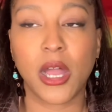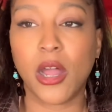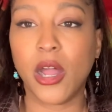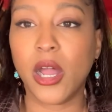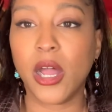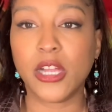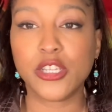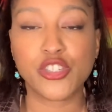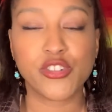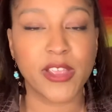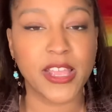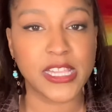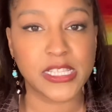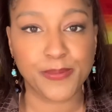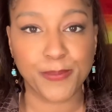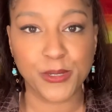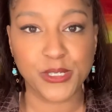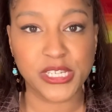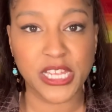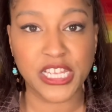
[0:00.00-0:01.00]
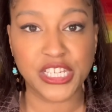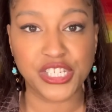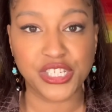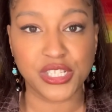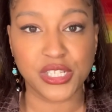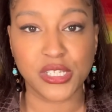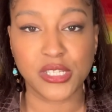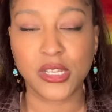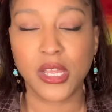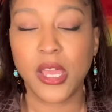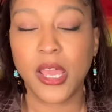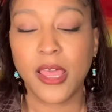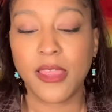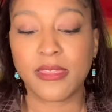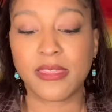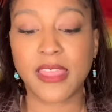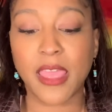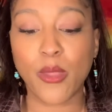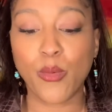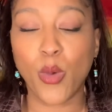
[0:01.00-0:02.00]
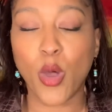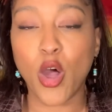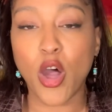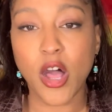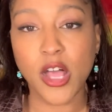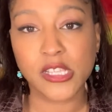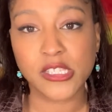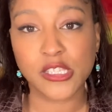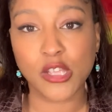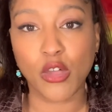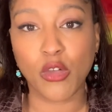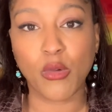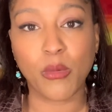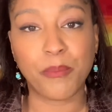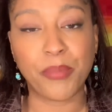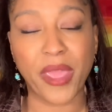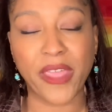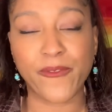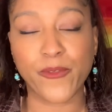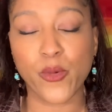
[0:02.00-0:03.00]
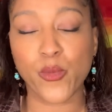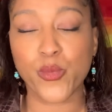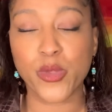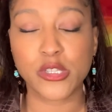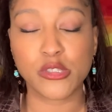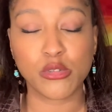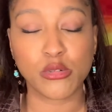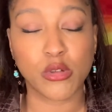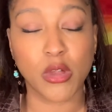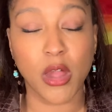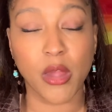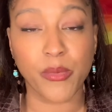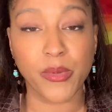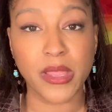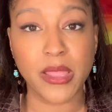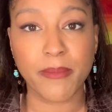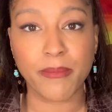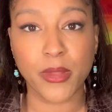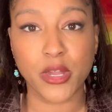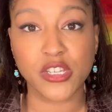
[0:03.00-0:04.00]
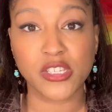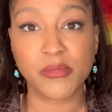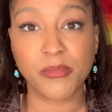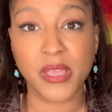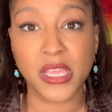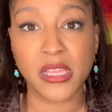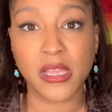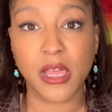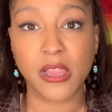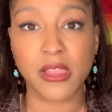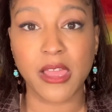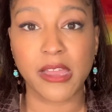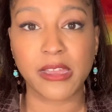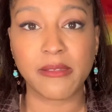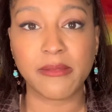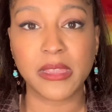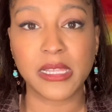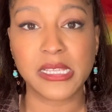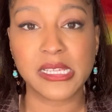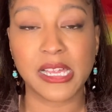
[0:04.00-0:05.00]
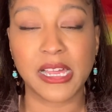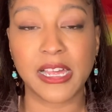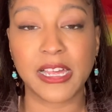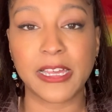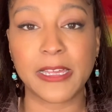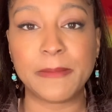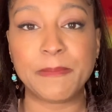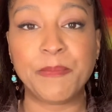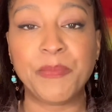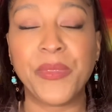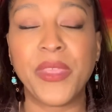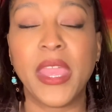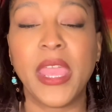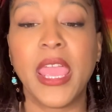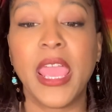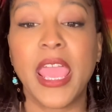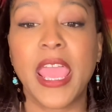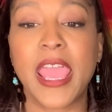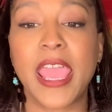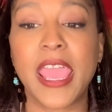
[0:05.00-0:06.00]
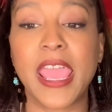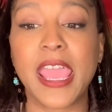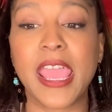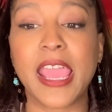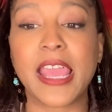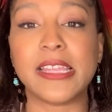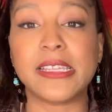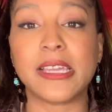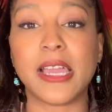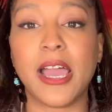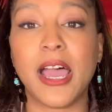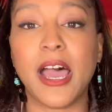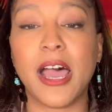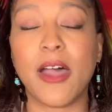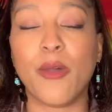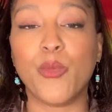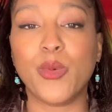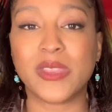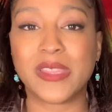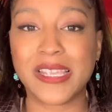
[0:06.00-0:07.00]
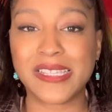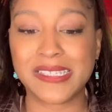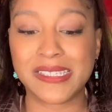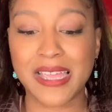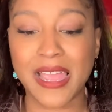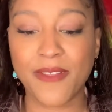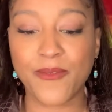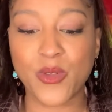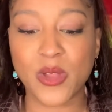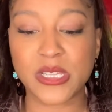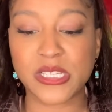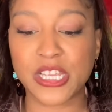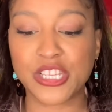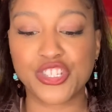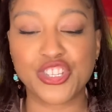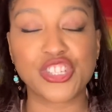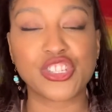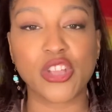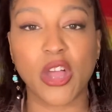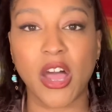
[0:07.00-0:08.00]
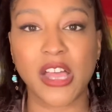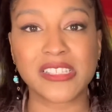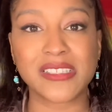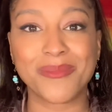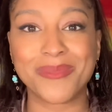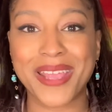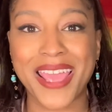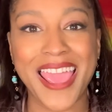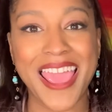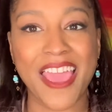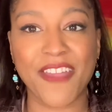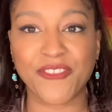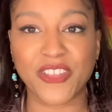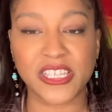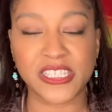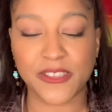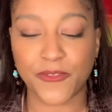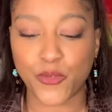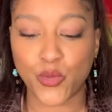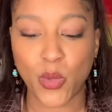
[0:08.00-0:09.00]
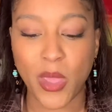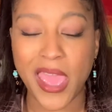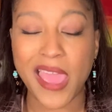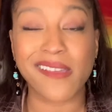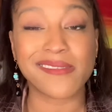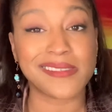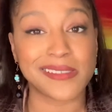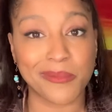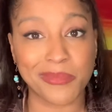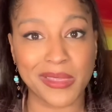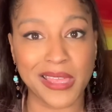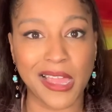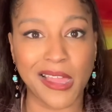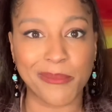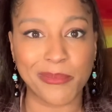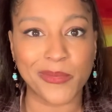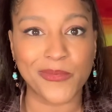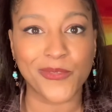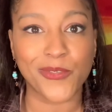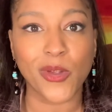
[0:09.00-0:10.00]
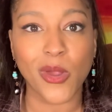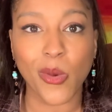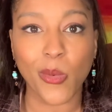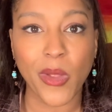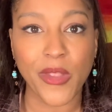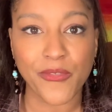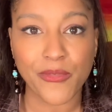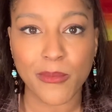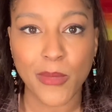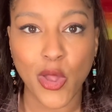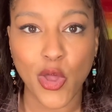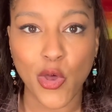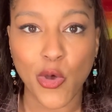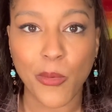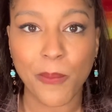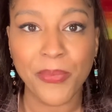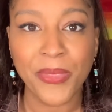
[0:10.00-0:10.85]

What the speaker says: transportation. They will also pay for rental car reimbursement a lot of the time. And with this coverage, it's just awesome to have, because if you have something happen far away from home,